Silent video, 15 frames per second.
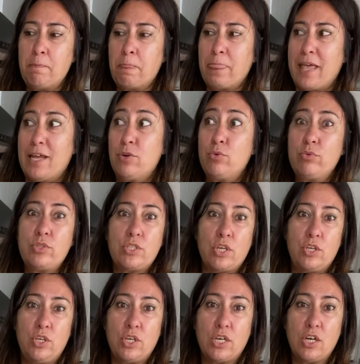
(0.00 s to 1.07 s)
And also
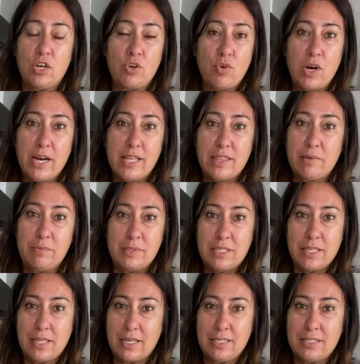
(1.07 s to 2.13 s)
you can grind them to
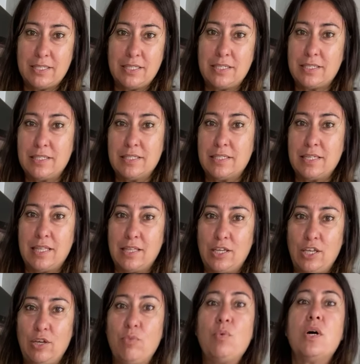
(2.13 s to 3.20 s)
the consistency that
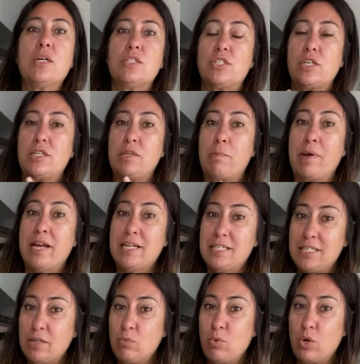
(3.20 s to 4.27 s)
you want. So
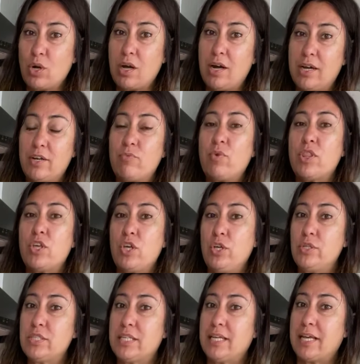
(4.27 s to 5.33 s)
depending what kind of, whether you're
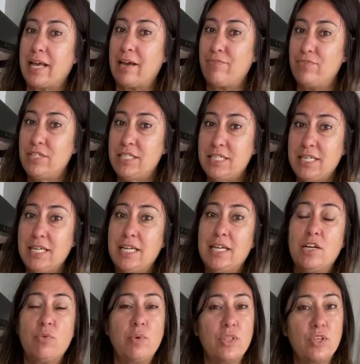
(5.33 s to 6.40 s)
using a
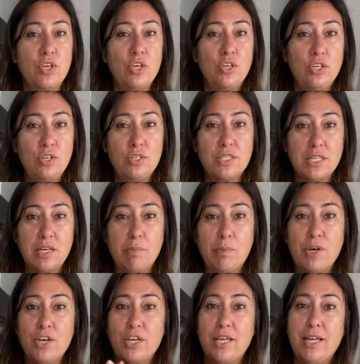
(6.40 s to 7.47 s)
cafetiere, whether you're using a
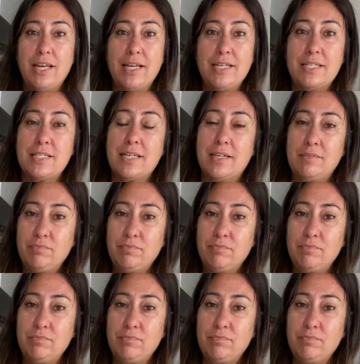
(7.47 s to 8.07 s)
percolator,